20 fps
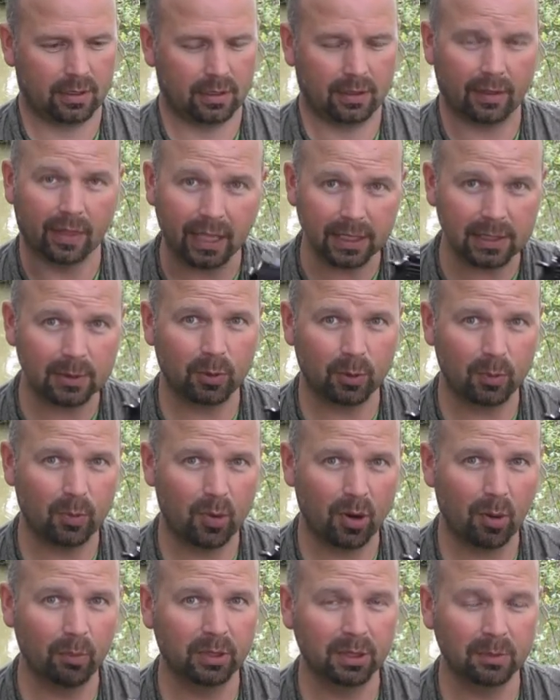That's what
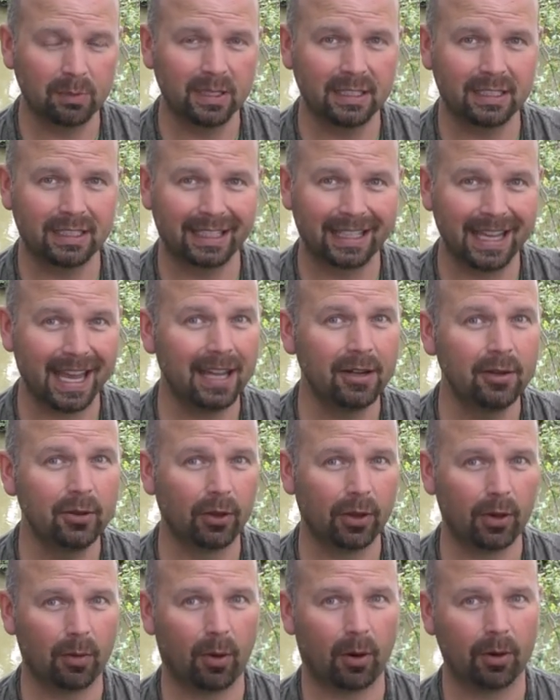prompted me to get
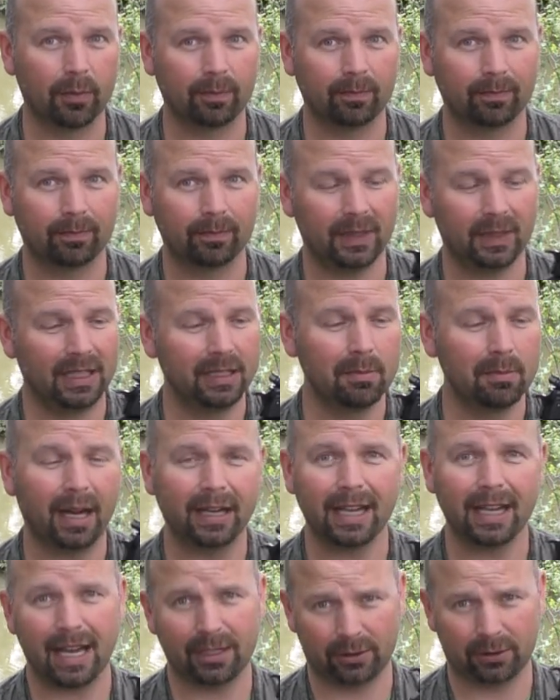another one in
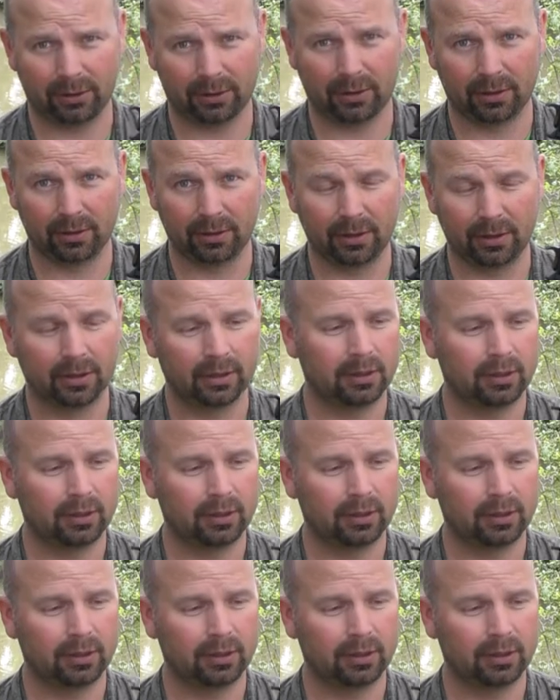my adulthood,